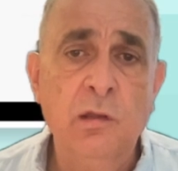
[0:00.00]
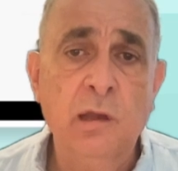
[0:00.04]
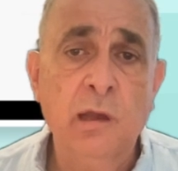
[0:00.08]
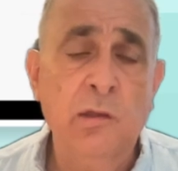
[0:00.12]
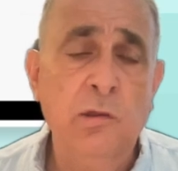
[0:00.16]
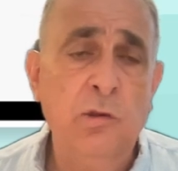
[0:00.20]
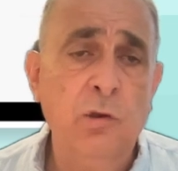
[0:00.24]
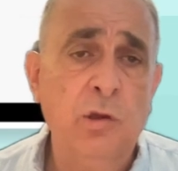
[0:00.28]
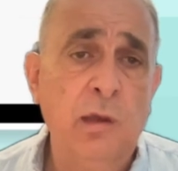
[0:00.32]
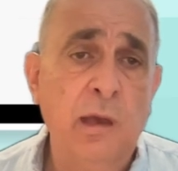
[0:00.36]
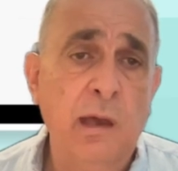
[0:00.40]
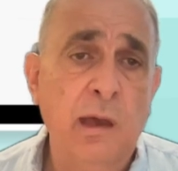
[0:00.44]

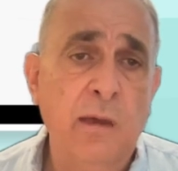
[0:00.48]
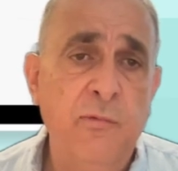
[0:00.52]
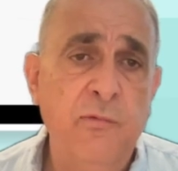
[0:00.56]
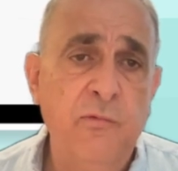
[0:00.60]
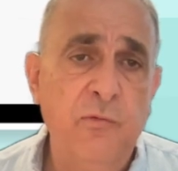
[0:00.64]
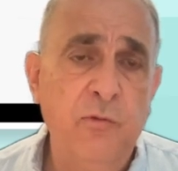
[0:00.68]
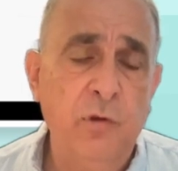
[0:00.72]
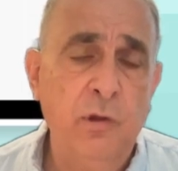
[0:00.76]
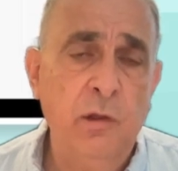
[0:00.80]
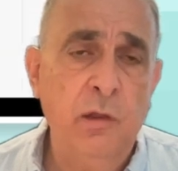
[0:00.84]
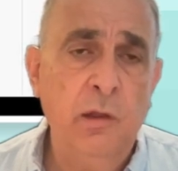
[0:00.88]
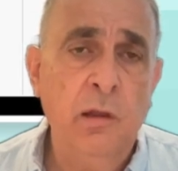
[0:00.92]
and you can have
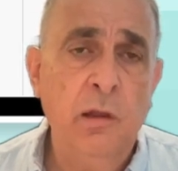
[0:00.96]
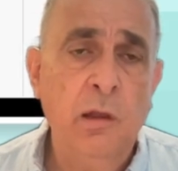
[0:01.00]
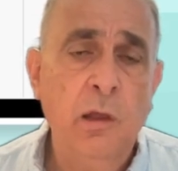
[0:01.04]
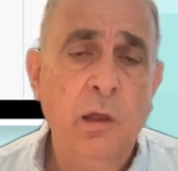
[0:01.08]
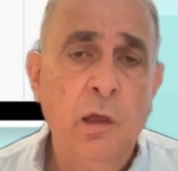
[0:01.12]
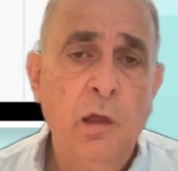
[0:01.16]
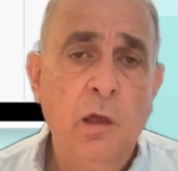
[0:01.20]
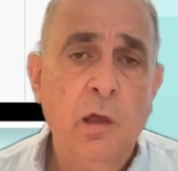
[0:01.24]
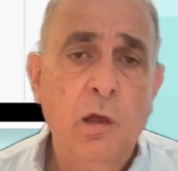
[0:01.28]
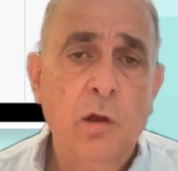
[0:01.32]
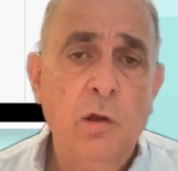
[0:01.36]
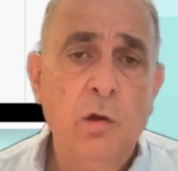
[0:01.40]
full
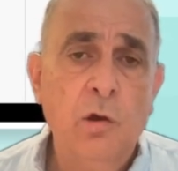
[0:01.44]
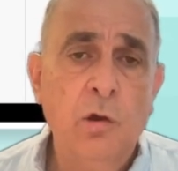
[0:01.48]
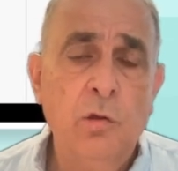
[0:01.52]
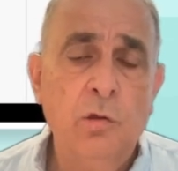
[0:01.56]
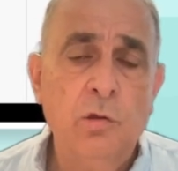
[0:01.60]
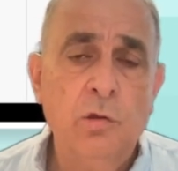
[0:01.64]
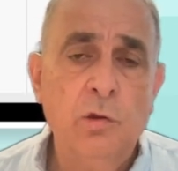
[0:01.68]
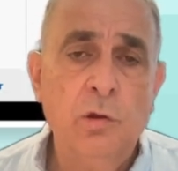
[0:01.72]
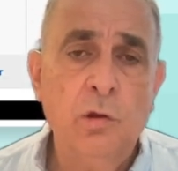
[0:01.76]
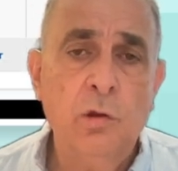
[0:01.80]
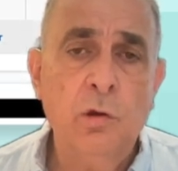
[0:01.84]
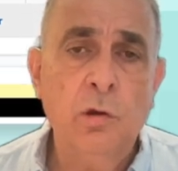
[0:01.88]

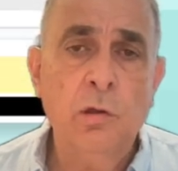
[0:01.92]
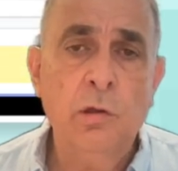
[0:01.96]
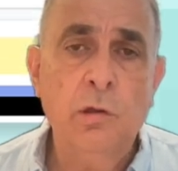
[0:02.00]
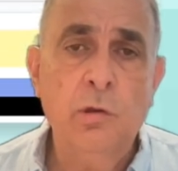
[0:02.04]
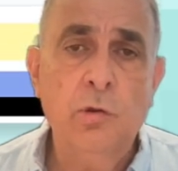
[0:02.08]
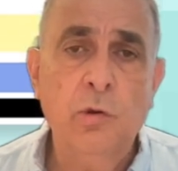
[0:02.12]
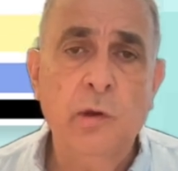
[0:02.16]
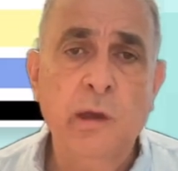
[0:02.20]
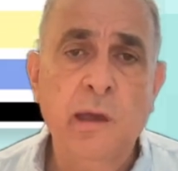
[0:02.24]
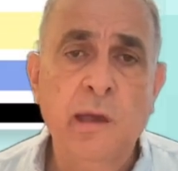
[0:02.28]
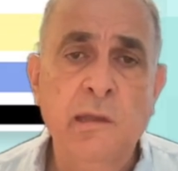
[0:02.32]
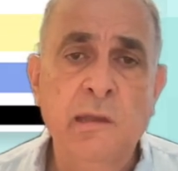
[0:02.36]
control
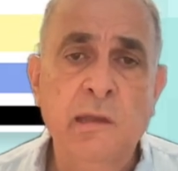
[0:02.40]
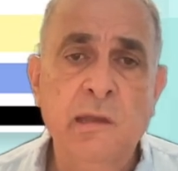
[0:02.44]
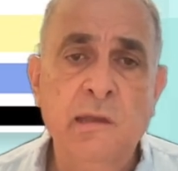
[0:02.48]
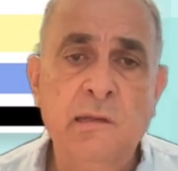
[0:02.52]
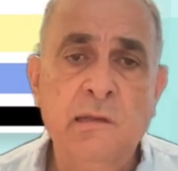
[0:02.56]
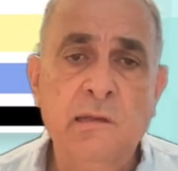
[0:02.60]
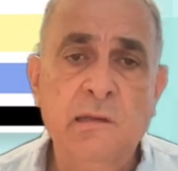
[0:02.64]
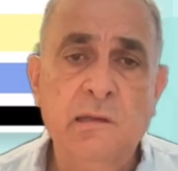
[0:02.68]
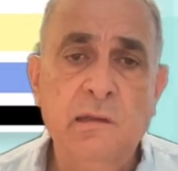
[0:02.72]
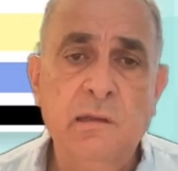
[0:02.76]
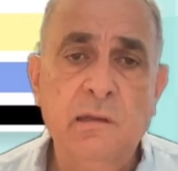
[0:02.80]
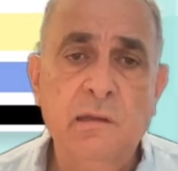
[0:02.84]
to
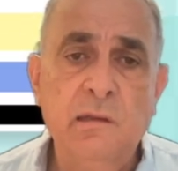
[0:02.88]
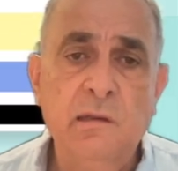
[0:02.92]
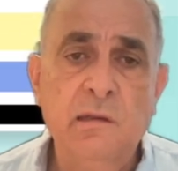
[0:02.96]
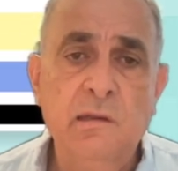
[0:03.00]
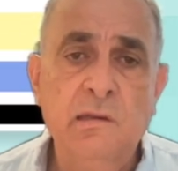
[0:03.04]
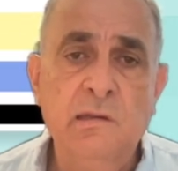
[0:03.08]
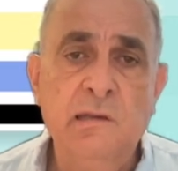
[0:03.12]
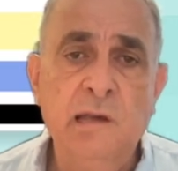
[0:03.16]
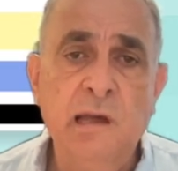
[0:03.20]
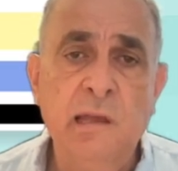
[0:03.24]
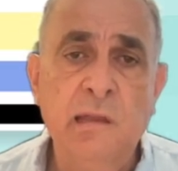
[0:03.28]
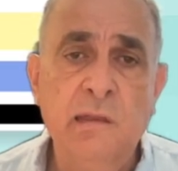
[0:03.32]
edit
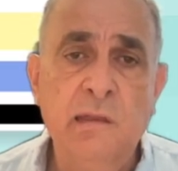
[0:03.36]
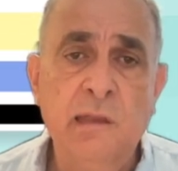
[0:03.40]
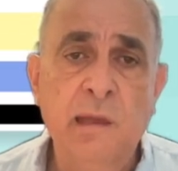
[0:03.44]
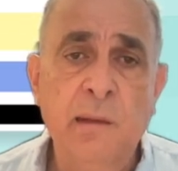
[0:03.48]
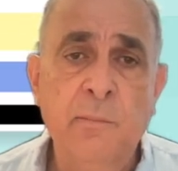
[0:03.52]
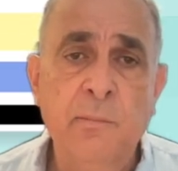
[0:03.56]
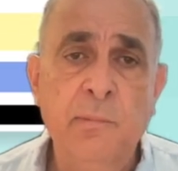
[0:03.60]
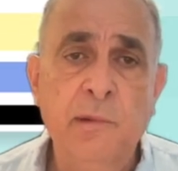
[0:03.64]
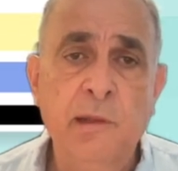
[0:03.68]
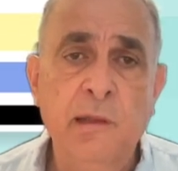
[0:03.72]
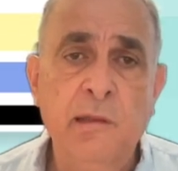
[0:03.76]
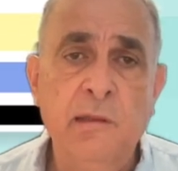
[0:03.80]
that
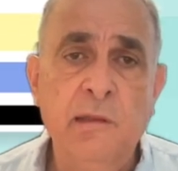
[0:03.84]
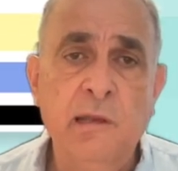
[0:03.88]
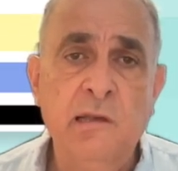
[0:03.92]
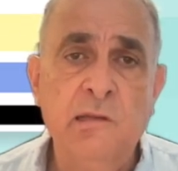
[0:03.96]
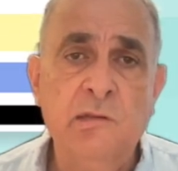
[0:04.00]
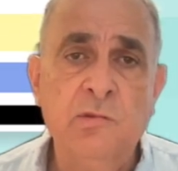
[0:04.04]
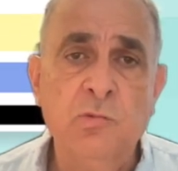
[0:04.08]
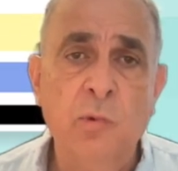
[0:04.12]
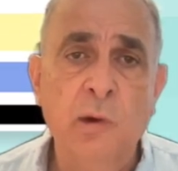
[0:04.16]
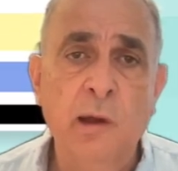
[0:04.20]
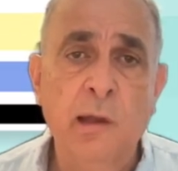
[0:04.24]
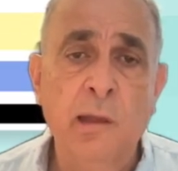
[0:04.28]
template
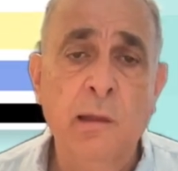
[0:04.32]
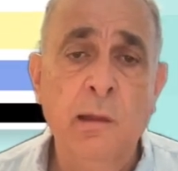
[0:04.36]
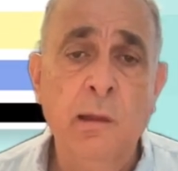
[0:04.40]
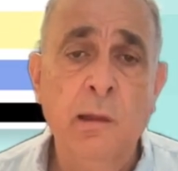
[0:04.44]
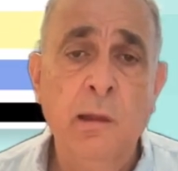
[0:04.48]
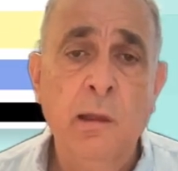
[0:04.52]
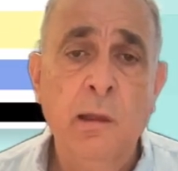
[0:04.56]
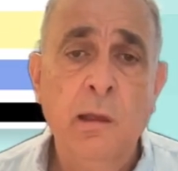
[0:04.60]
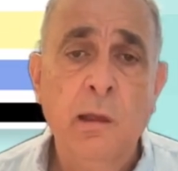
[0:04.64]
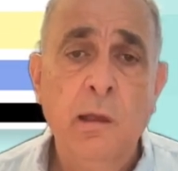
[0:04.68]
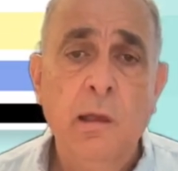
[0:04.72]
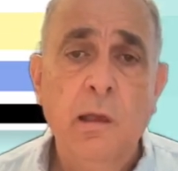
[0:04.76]
as well,
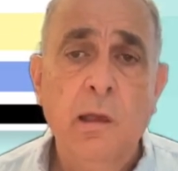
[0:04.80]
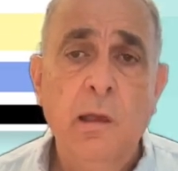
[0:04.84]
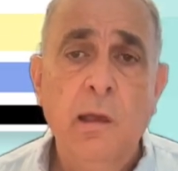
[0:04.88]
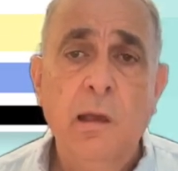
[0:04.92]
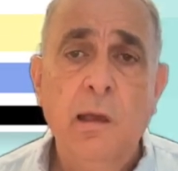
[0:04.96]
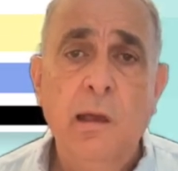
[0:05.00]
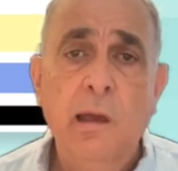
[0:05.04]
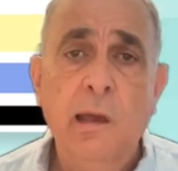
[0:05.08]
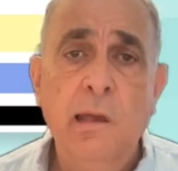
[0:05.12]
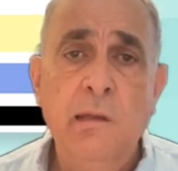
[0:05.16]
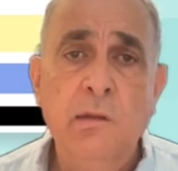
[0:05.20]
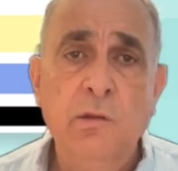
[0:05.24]

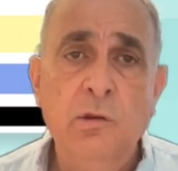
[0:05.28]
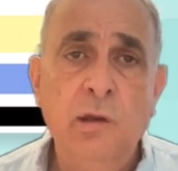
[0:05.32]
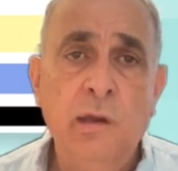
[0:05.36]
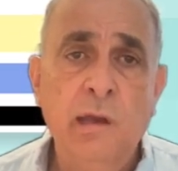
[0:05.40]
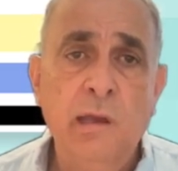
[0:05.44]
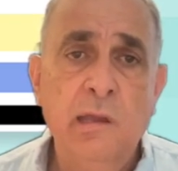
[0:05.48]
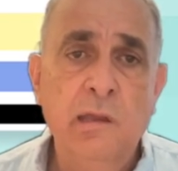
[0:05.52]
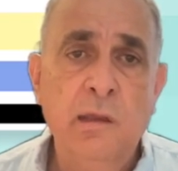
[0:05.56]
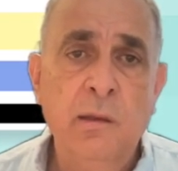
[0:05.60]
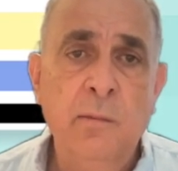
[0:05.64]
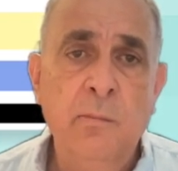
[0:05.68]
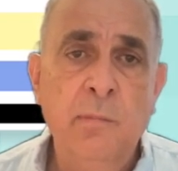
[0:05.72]
and you
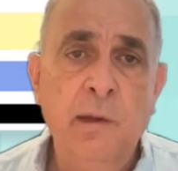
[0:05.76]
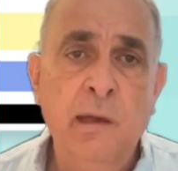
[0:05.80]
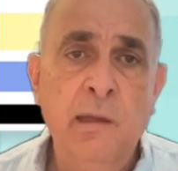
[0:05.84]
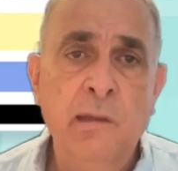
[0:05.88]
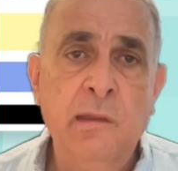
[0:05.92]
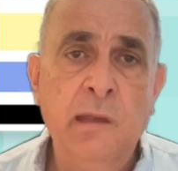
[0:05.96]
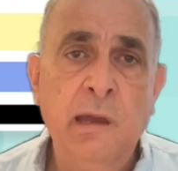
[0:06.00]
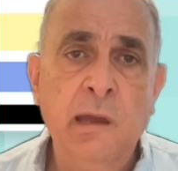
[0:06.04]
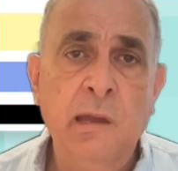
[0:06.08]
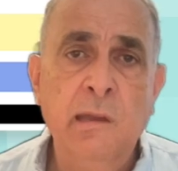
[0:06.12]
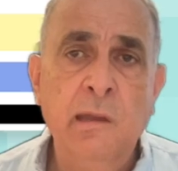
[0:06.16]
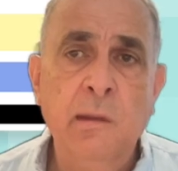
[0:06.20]
can
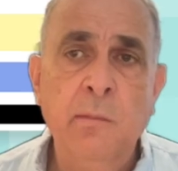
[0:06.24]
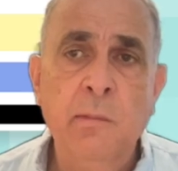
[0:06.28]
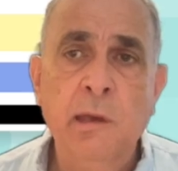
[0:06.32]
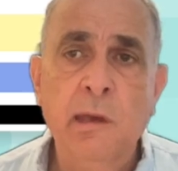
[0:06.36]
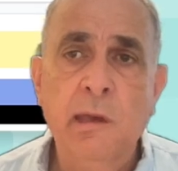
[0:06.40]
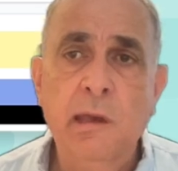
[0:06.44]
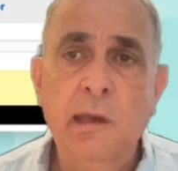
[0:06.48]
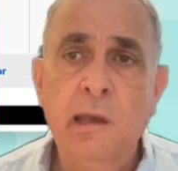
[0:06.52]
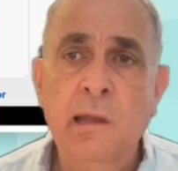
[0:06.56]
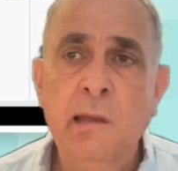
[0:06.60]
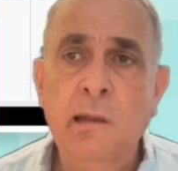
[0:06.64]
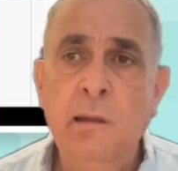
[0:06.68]
embed
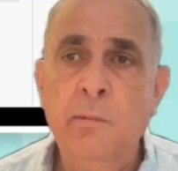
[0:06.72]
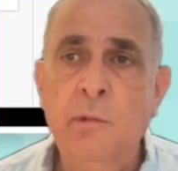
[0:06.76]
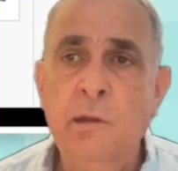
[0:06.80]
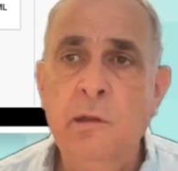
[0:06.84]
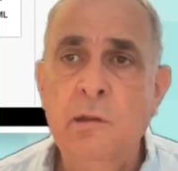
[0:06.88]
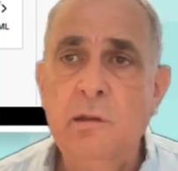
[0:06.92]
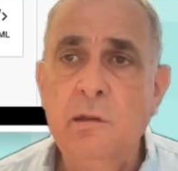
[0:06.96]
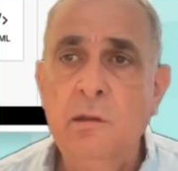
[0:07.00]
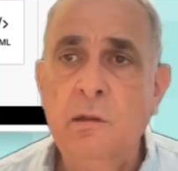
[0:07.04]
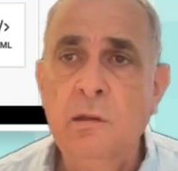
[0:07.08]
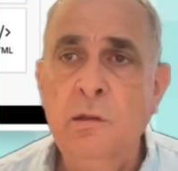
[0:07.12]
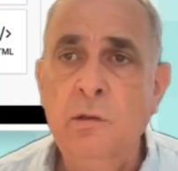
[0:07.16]
dynamic
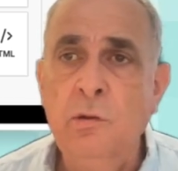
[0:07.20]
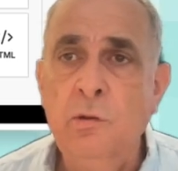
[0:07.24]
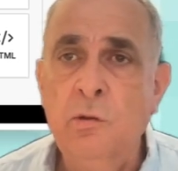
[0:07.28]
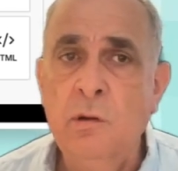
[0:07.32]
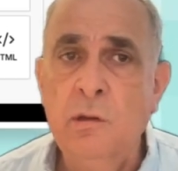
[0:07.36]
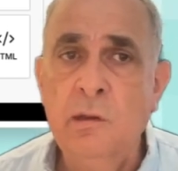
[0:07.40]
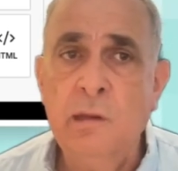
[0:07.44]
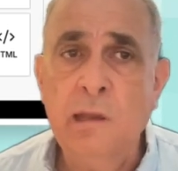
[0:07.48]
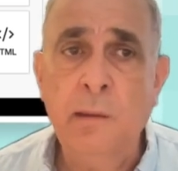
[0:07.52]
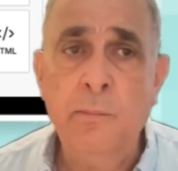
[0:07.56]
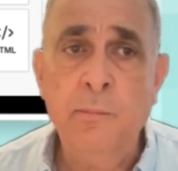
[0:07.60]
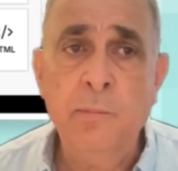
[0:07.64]
element in your
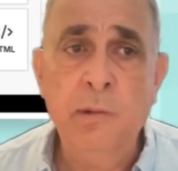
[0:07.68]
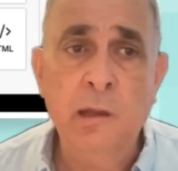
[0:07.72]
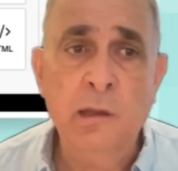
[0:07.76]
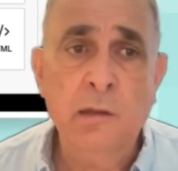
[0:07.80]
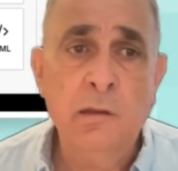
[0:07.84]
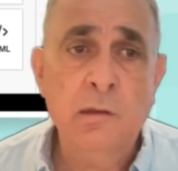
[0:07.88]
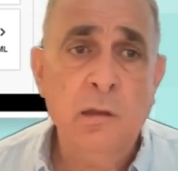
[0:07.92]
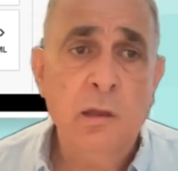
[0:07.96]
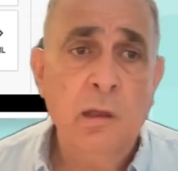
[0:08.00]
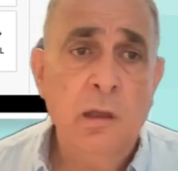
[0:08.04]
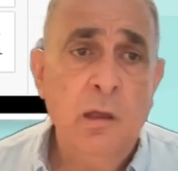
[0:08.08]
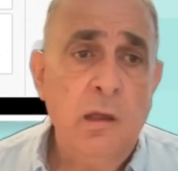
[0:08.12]

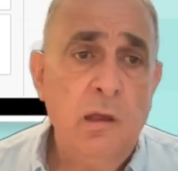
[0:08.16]
template.